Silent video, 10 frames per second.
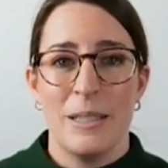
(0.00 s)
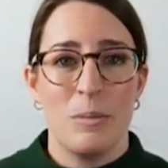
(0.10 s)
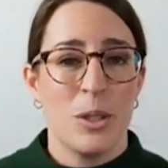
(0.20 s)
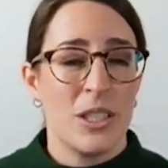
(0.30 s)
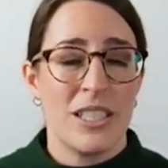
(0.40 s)

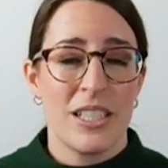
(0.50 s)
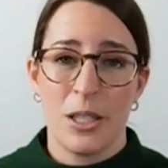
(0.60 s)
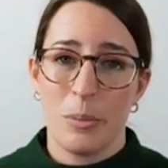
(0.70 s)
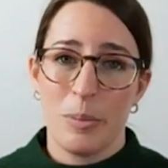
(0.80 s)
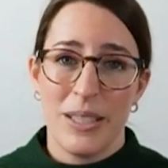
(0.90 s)
your
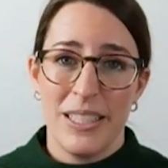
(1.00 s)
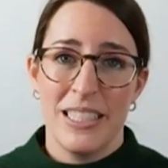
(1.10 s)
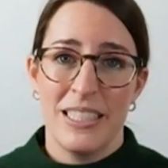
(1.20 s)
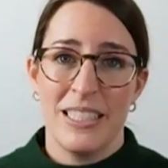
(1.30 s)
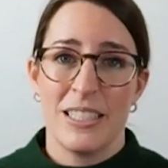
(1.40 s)
entire
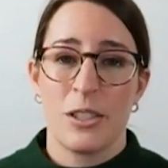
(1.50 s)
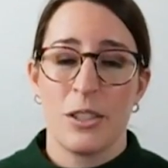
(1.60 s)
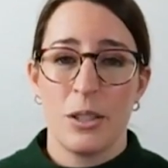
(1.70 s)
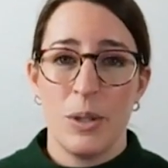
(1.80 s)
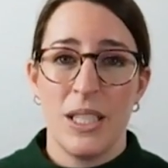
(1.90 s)
plan, so
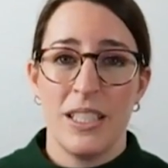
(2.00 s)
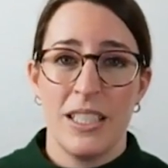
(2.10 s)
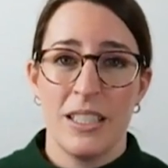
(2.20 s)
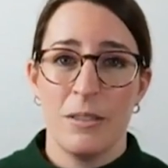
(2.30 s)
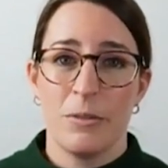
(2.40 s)
that we can
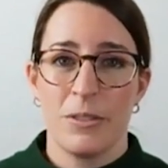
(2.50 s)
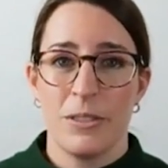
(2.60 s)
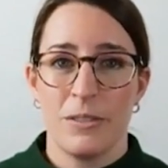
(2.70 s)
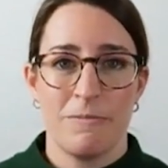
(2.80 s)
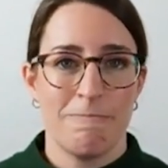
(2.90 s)
give
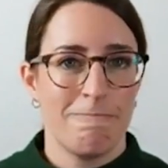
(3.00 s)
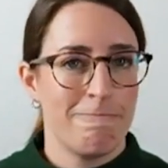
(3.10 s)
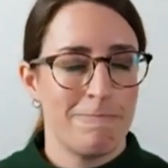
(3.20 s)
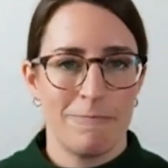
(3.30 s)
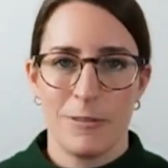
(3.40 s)

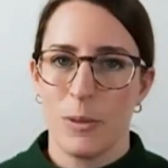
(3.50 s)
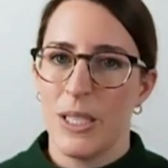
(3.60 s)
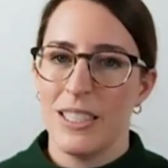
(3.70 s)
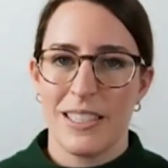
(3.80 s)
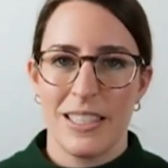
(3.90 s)

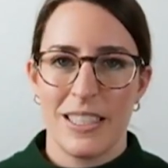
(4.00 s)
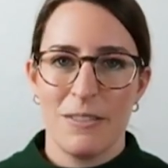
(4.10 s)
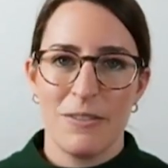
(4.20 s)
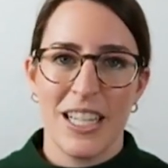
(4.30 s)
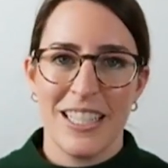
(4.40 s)
realistic
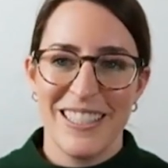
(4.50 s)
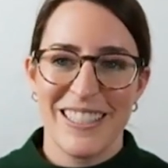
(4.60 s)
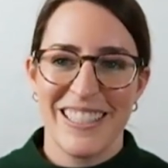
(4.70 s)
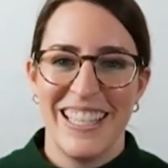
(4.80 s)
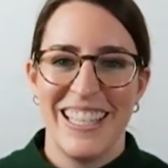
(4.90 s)

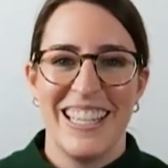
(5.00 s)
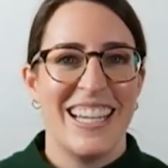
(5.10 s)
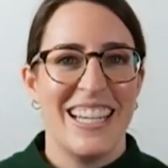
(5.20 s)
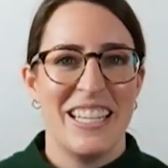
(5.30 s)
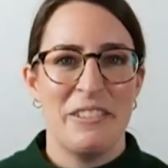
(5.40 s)
advice,
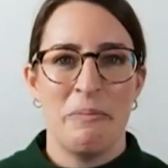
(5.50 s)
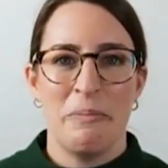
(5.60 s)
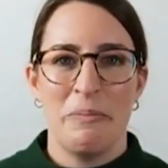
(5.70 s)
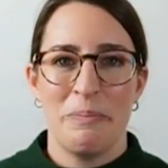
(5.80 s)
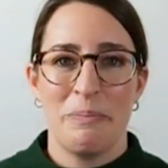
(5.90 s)

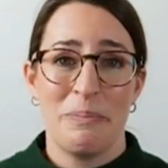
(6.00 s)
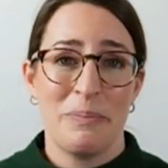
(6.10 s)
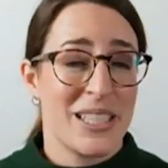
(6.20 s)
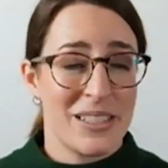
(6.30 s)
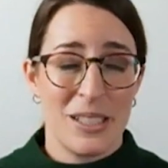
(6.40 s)
and
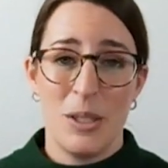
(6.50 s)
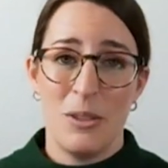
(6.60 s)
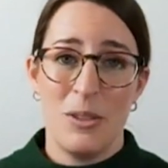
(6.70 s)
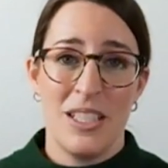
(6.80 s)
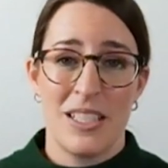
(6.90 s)
that's going to be
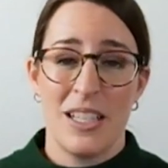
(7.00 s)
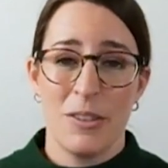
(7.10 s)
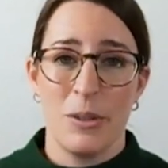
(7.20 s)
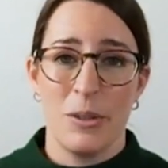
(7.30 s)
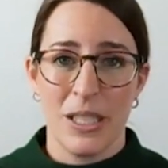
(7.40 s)
unique to
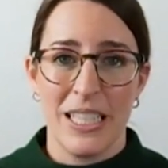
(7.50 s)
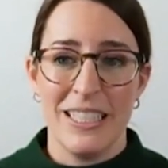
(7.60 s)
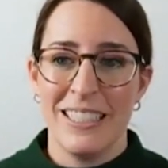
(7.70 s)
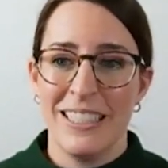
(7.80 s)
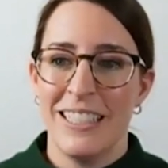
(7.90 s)
everyone,
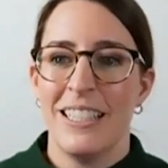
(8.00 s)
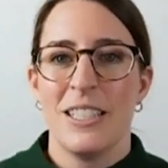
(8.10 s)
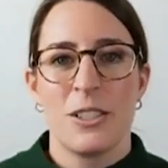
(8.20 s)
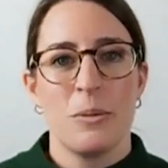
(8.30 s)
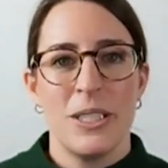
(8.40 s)
right?
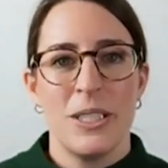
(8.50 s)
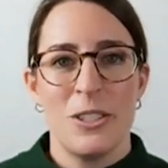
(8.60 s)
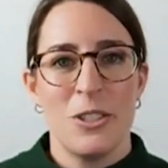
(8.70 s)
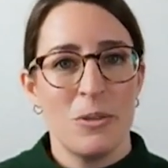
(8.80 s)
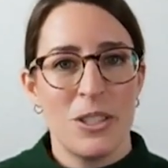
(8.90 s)
So please
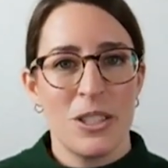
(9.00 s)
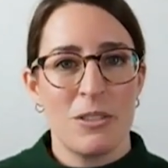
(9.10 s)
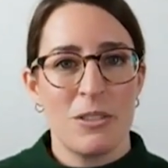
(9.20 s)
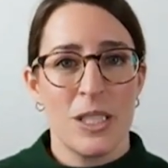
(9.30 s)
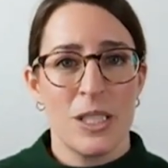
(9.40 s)
do reach out
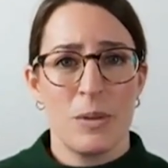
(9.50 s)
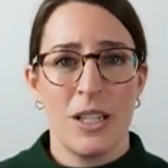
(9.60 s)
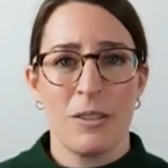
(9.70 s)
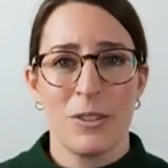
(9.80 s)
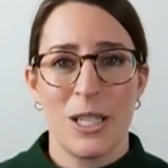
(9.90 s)
to us. We
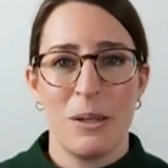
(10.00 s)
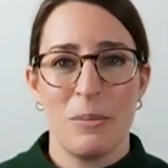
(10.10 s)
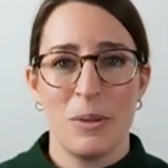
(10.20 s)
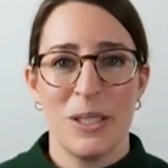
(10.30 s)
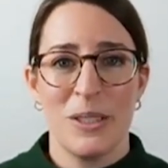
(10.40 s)
offer
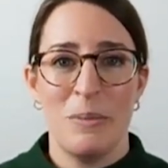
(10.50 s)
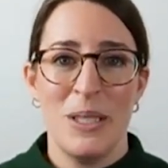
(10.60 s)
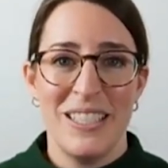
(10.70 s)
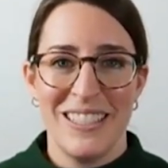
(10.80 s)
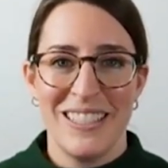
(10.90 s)
complimentary
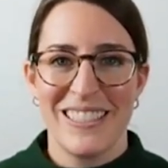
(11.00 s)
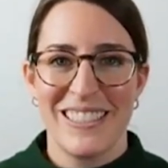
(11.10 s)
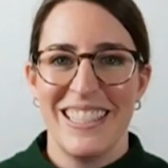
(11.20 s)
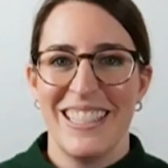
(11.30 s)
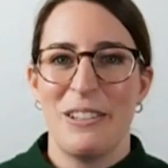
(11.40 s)
meetings.
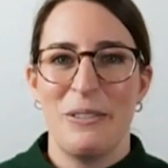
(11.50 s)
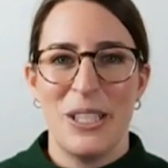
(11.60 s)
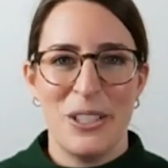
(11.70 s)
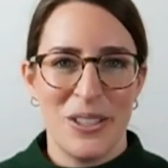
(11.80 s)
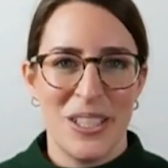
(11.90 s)
We
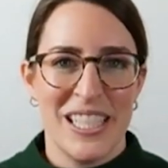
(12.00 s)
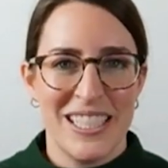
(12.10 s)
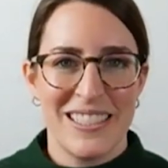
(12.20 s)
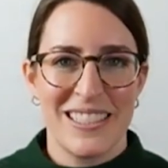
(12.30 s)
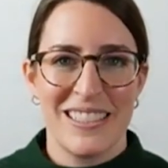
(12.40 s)
can do an
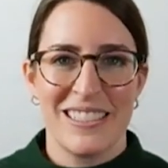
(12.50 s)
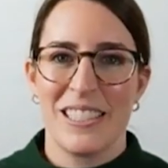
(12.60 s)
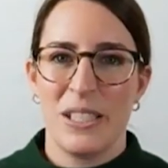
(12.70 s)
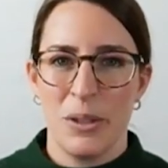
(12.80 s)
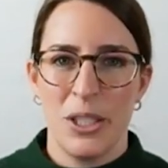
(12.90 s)
analysis,
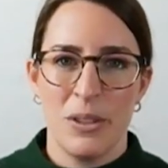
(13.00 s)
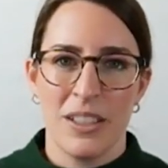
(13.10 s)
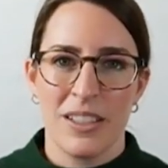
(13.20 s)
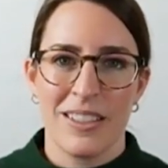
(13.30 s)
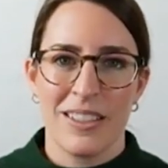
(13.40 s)
see where you
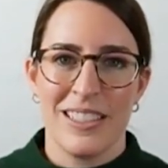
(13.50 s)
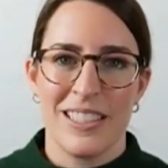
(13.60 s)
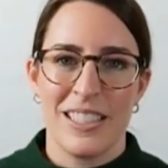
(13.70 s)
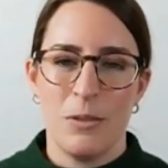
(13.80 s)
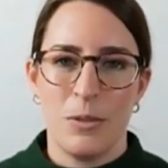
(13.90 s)
are, and
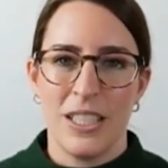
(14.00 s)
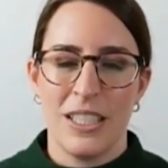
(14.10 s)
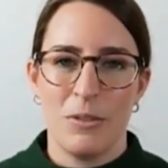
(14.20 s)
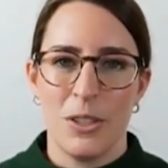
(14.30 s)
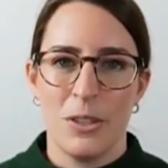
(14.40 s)
see if we can
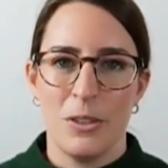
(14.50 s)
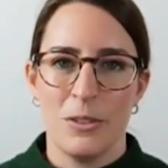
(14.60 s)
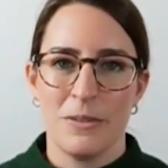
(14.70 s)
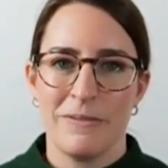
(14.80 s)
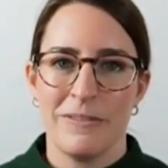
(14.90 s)
give
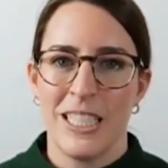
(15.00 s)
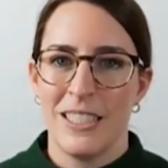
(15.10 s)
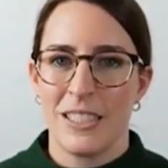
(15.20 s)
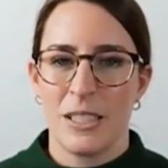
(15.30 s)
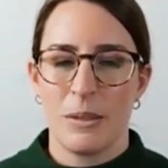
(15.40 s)
you
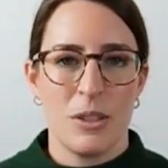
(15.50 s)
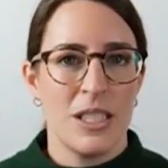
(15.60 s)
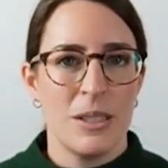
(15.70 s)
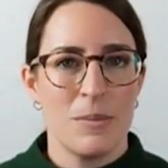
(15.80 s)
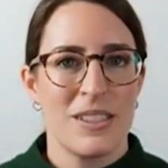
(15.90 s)
some good
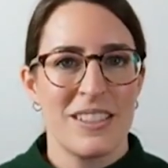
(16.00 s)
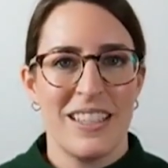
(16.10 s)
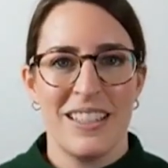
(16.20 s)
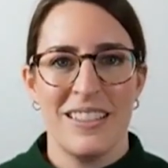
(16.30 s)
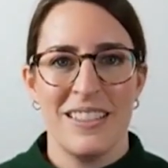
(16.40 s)
tips
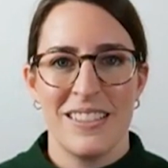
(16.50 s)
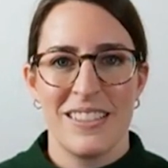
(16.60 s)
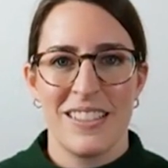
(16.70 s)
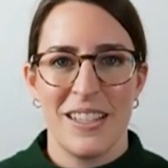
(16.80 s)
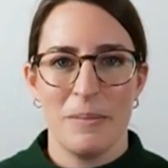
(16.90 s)
and
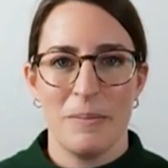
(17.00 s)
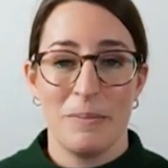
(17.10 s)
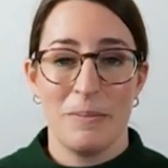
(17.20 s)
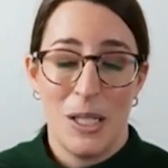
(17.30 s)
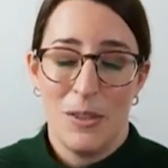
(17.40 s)

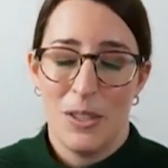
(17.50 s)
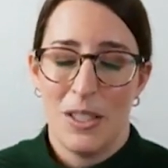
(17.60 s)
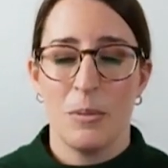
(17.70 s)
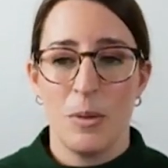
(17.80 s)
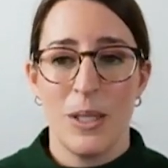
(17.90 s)
even
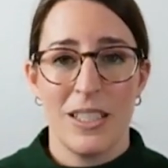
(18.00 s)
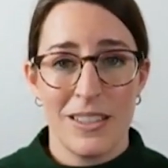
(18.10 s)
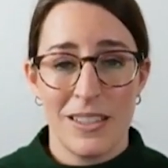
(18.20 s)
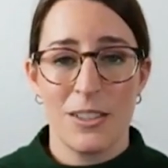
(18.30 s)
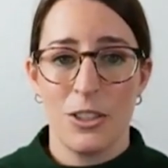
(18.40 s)
help you make a
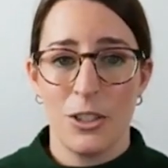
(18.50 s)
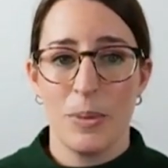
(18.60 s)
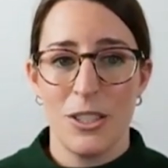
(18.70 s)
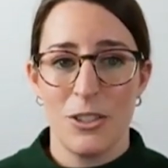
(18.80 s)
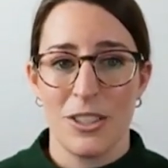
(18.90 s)
decision on your
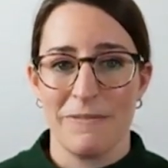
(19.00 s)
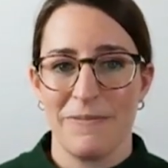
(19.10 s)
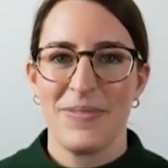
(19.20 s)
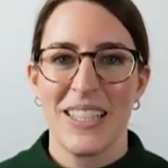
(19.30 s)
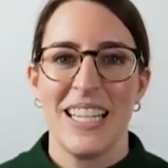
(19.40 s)
pension.
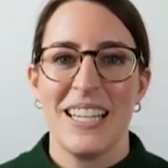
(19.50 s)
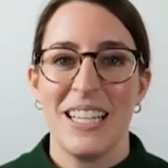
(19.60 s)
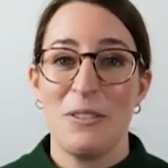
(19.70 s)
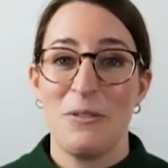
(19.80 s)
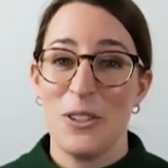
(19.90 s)

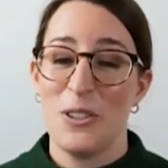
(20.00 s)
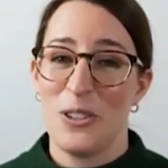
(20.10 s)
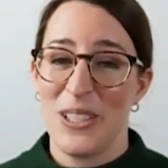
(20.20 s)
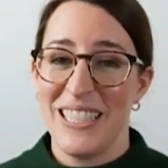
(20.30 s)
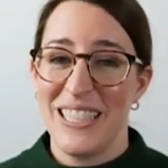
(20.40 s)
If you
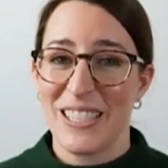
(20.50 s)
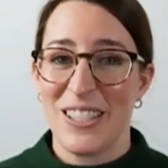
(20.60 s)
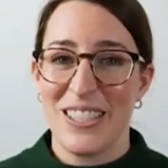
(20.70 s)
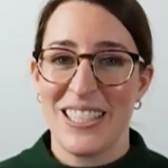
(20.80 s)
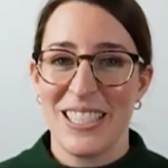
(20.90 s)
enjoyed this
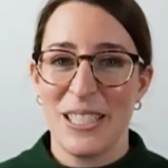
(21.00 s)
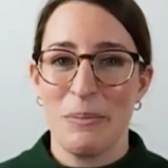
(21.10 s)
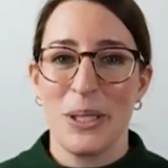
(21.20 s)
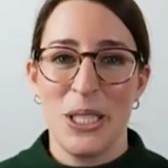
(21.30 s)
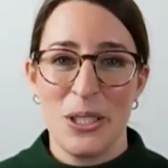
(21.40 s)

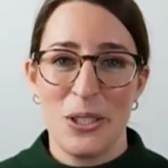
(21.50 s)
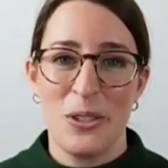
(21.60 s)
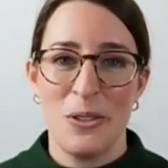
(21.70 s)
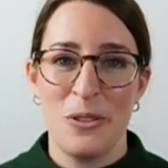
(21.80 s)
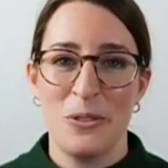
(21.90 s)
content, please
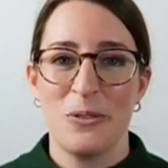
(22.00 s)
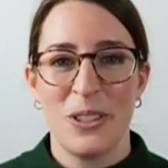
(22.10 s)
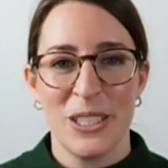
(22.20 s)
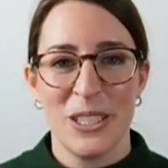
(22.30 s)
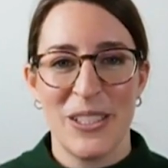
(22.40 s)
do
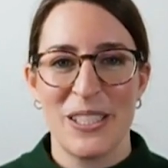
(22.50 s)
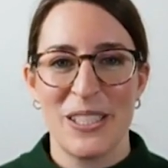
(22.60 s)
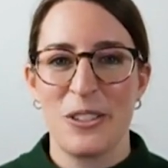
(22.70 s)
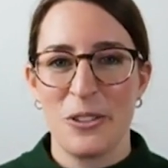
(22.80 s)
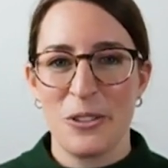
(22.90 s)
follow us
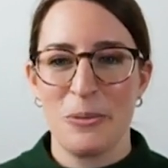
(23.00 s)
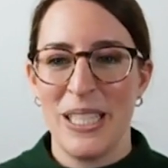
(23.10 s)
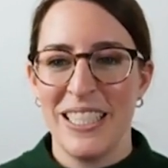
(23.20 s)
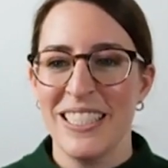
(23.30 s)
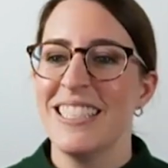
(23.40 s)
on social
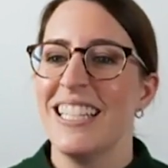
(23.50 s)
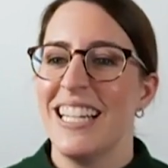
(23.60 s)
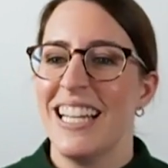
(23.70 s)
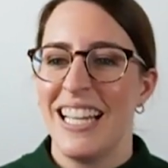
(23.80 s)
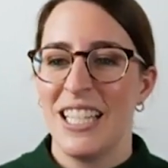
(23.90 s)
media,
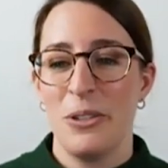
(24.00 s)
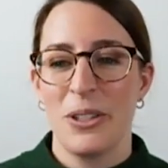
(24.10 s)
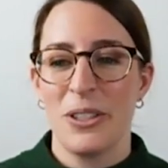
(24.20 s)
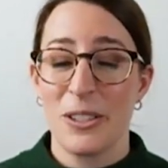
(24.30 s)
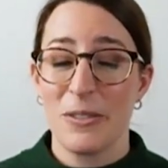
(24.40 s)
and you
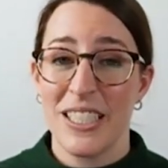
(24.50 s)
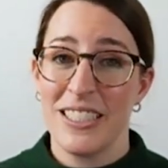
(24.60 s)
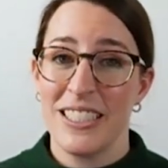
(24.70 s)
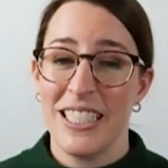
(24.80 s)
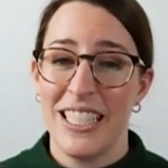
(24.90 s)
can also find
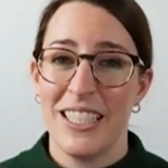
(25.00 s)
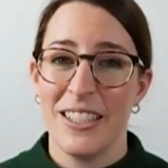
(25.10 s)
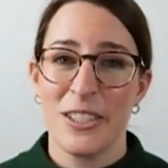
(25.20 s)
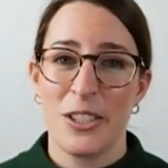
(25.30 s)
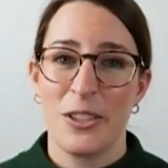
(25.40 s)
a link
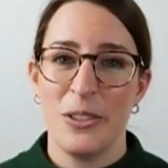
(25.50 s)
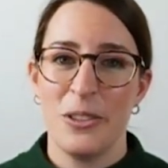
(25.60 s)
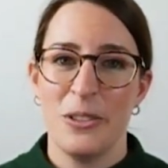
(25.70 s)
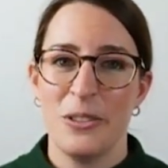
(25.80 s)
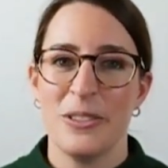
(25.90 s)
here
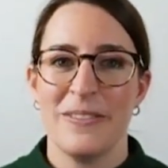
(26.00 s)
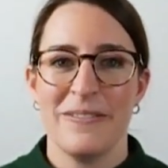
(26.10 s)
to